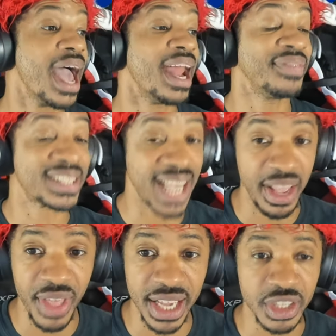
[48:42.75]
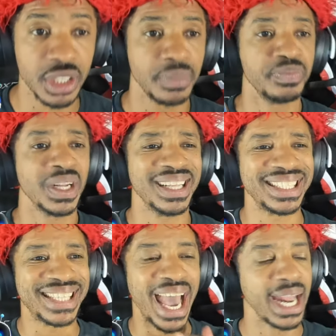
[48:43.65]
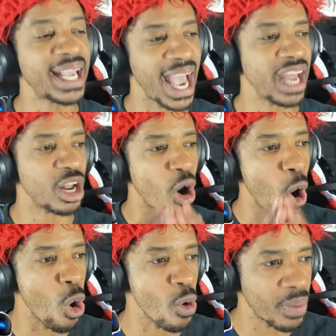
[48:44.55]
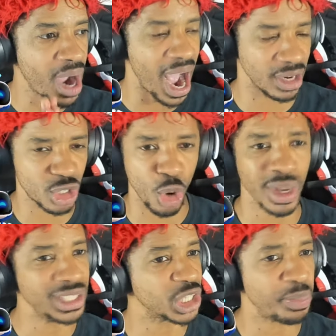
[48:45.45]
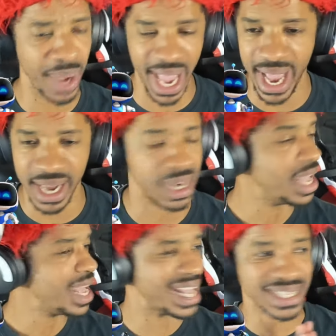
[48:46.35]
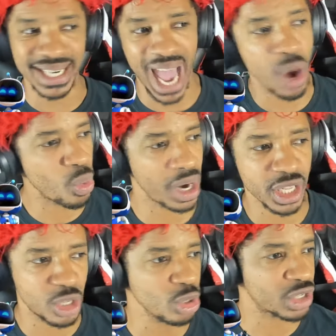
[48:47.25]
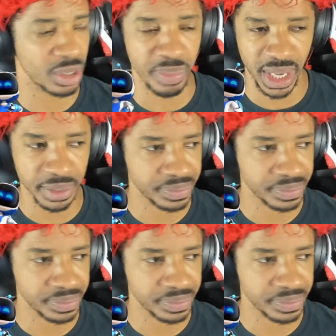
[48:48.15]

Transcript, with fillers: And I have to say this the dedicated home console in Japan is not what it used to be.